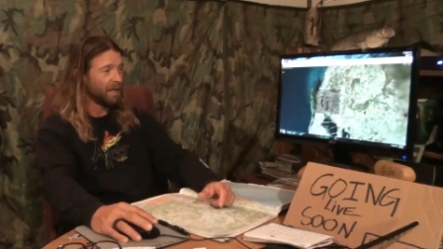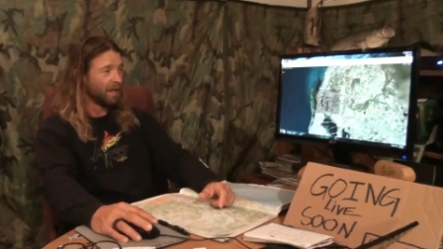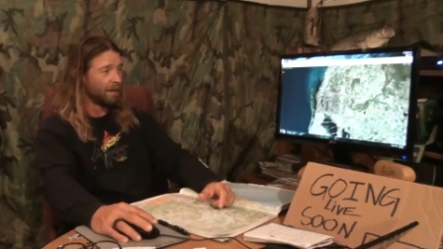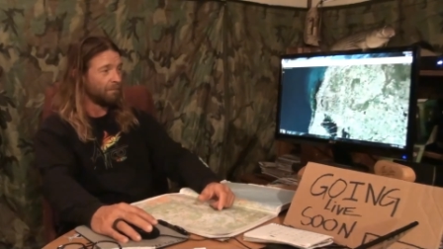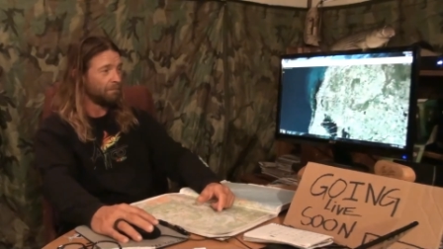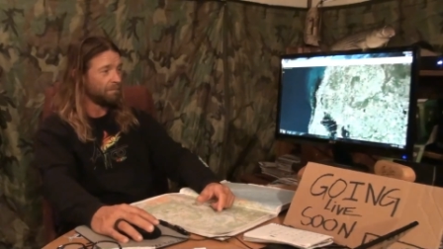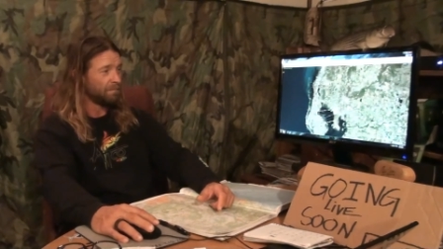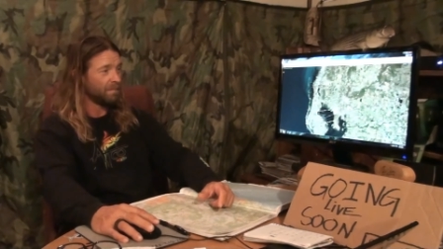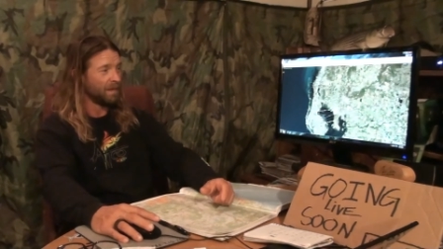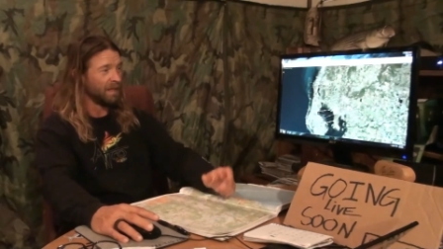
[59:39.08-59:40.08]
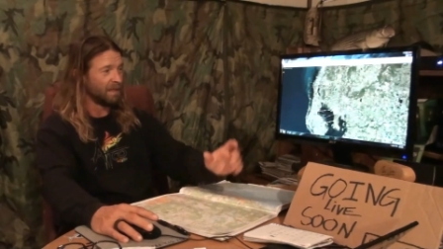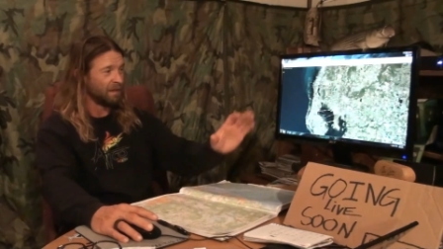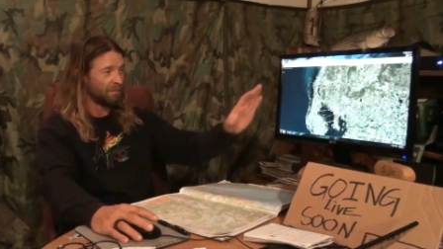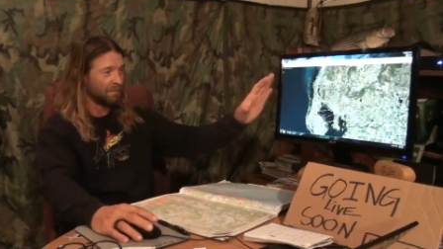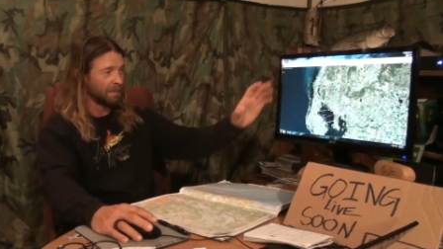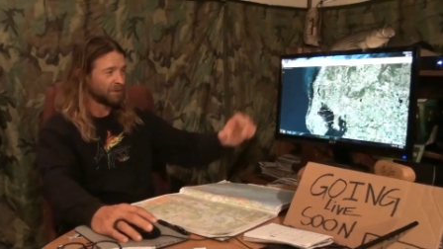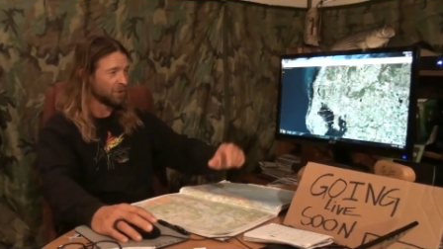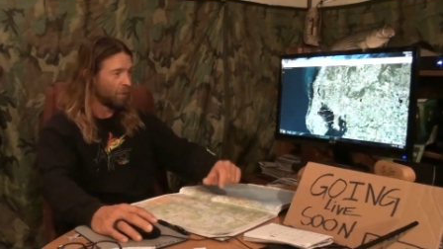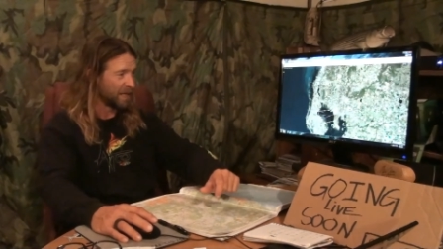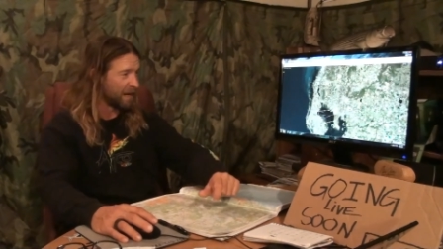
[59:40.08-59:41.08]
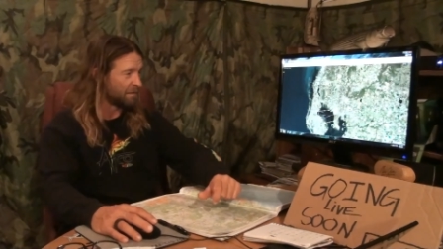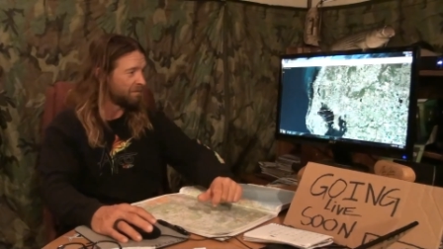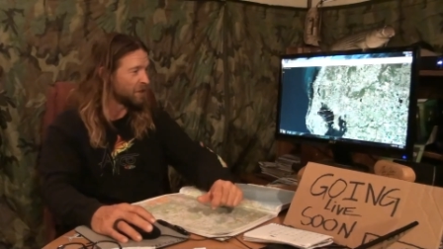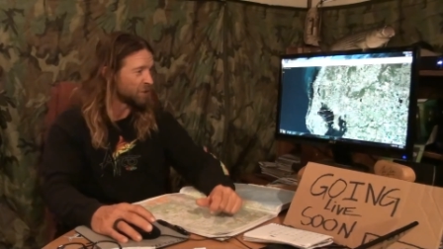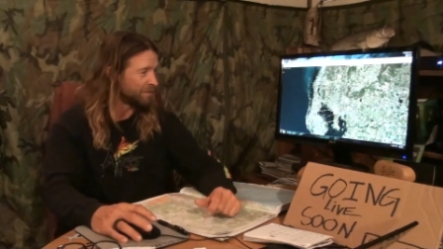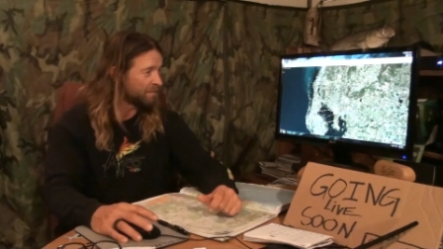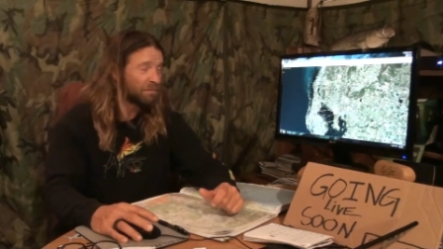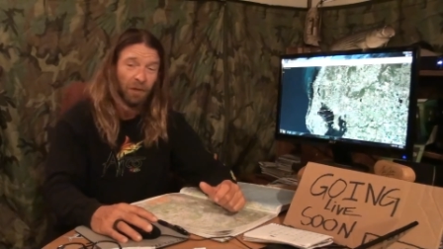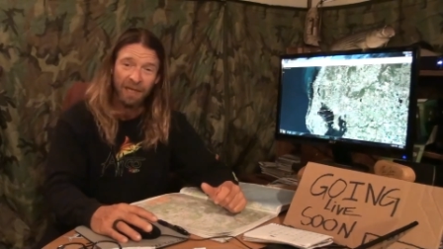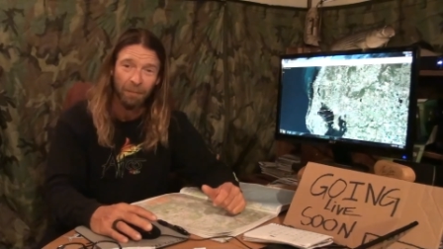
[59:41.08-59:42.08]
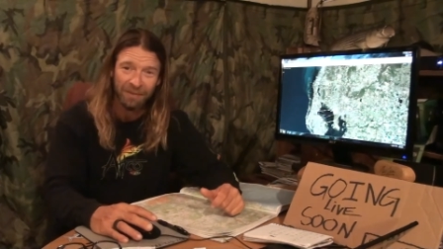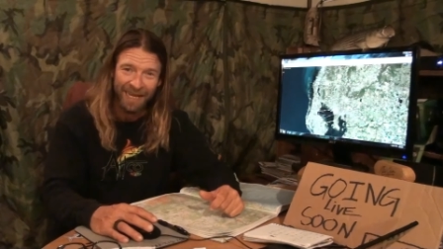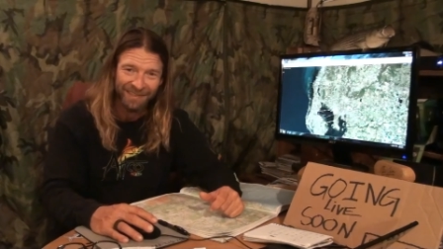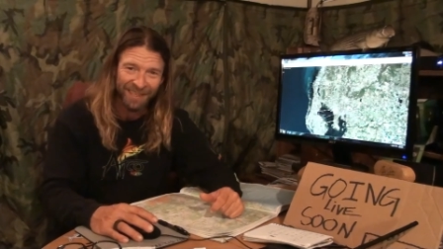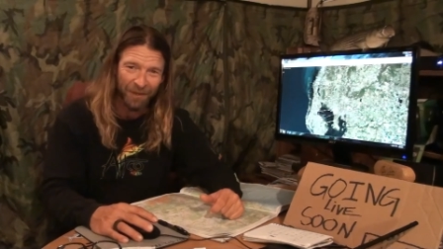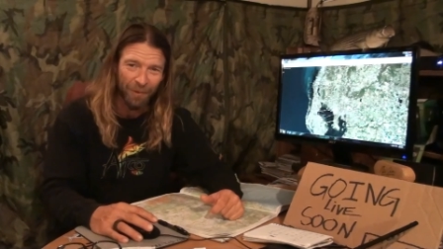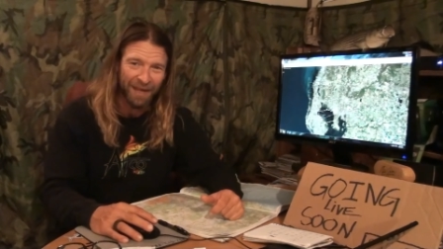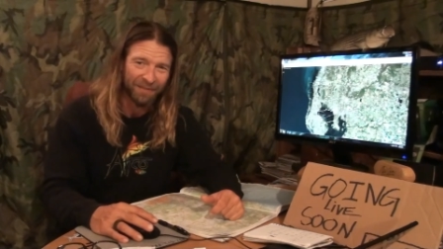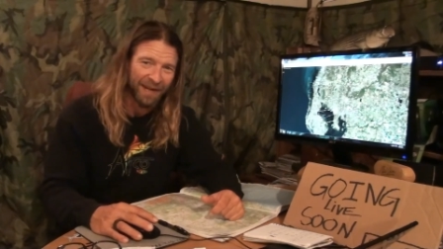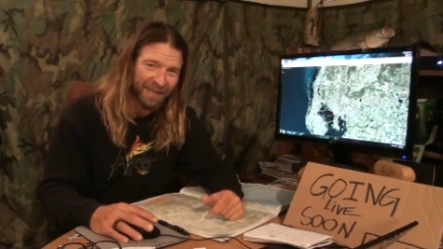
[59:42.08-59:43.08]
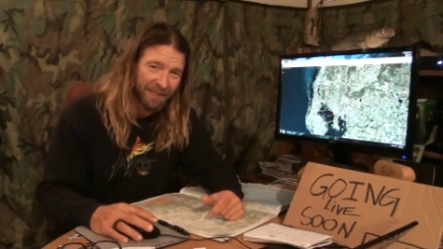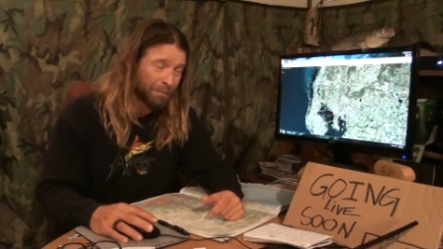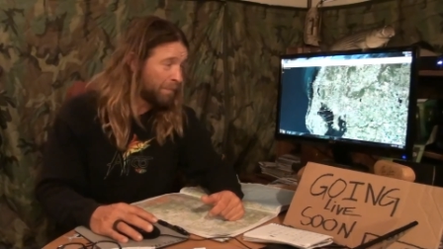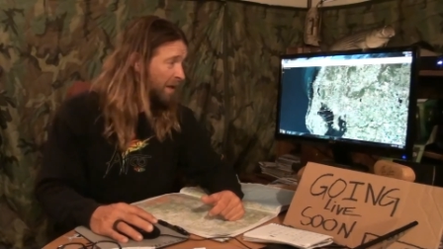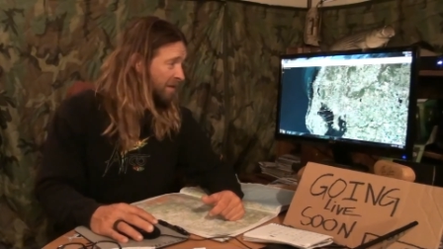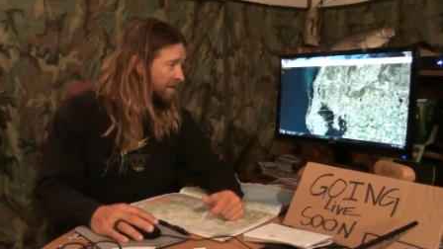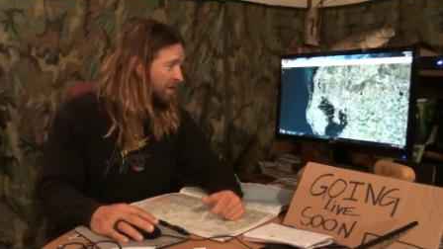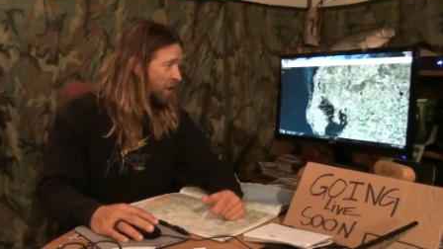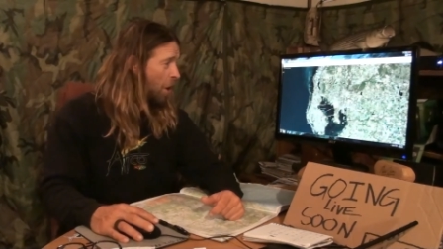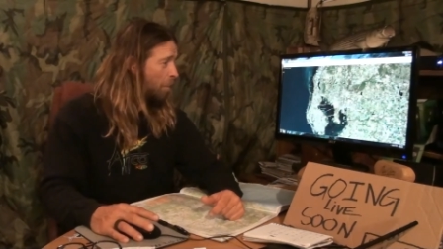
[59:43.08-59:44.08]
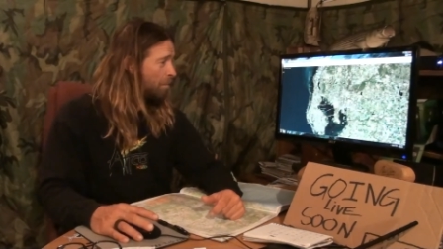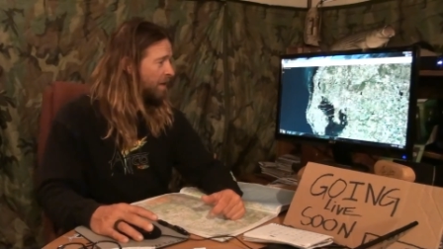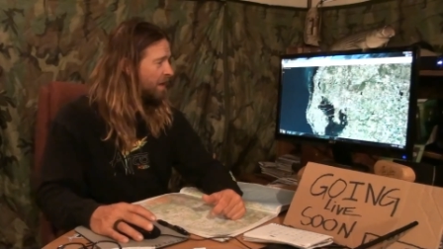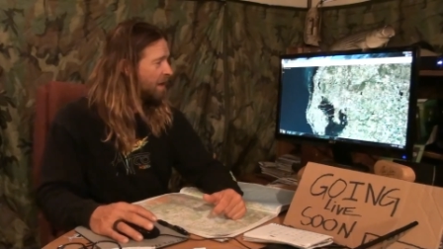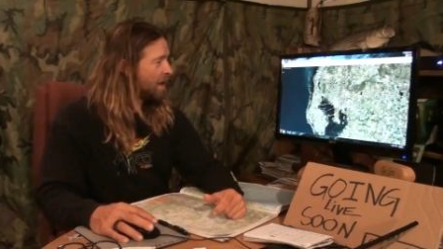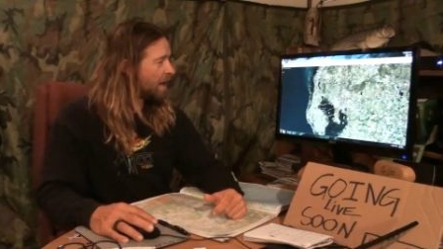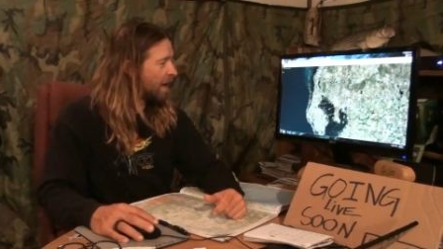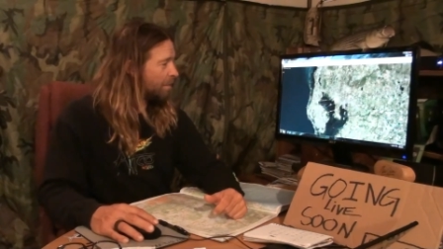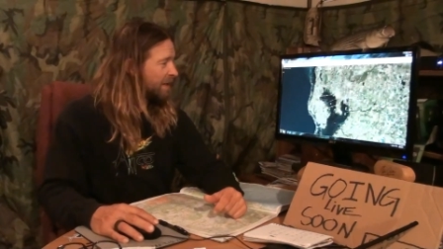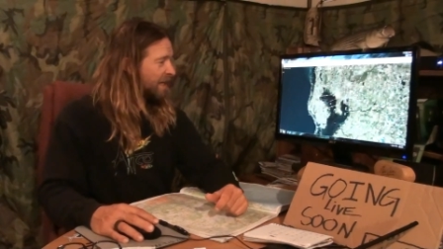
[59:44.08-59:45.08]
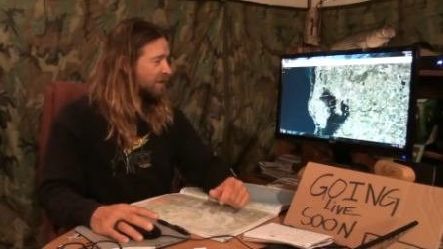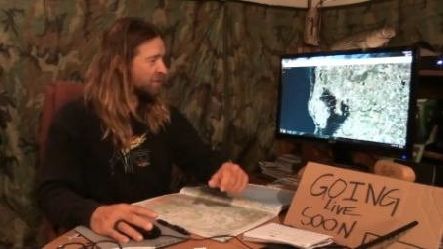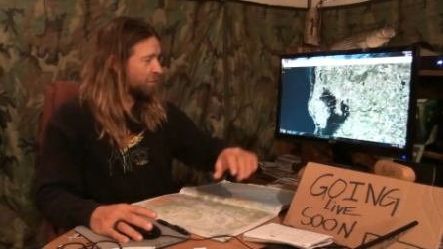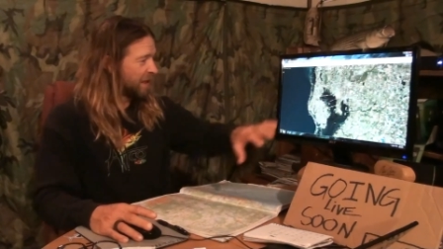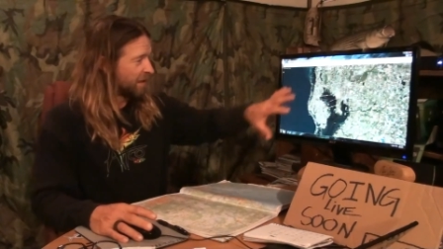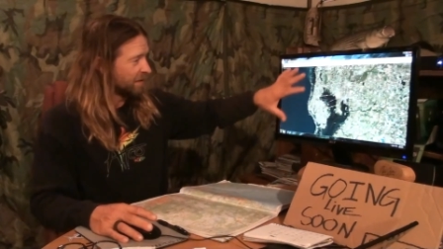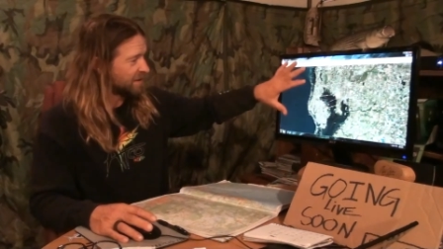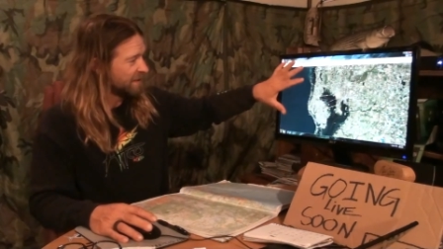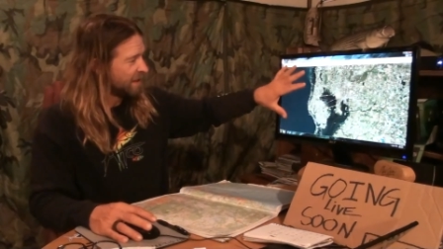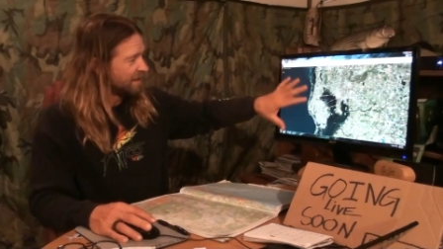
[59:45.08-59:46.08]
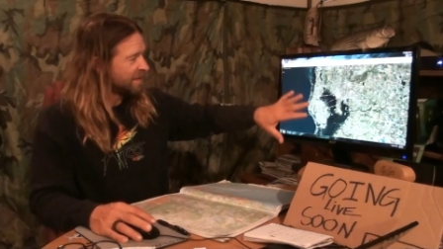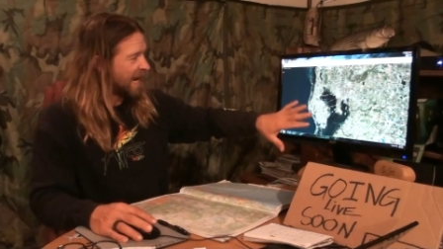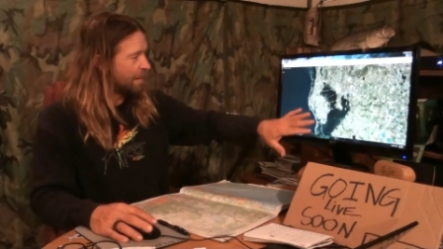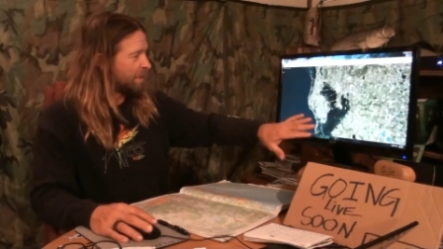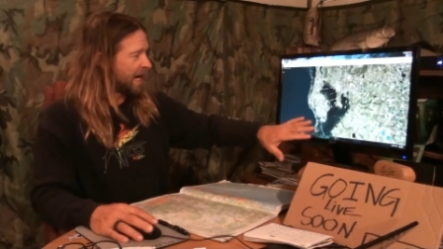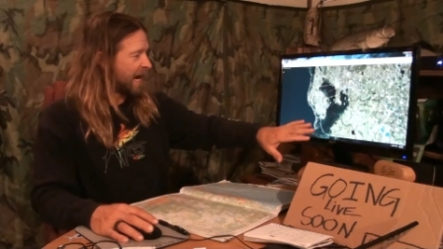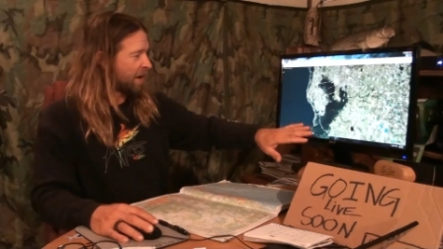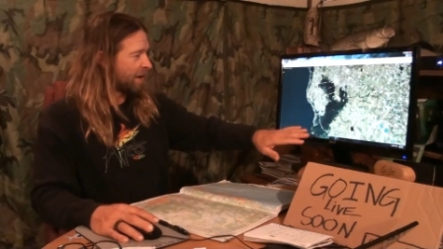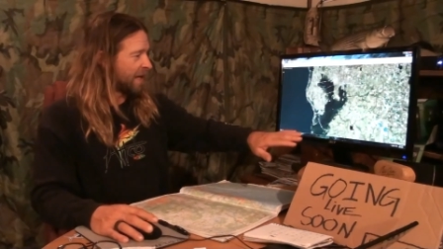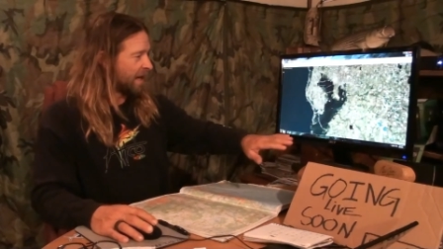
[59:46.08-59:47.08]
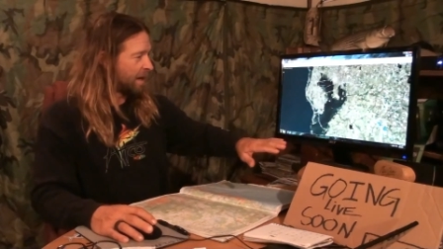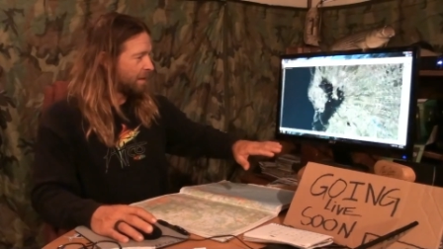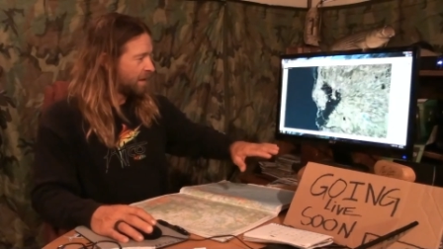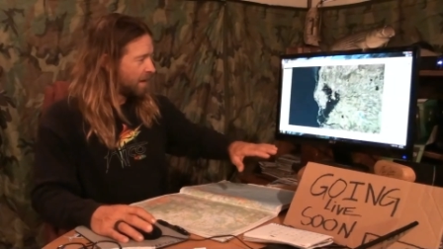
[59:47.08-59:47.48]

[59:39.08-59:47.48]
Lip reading: I'm slowing down and fishing for a couple days anyway, and then I get the bug to go, because through here it's Tampa area.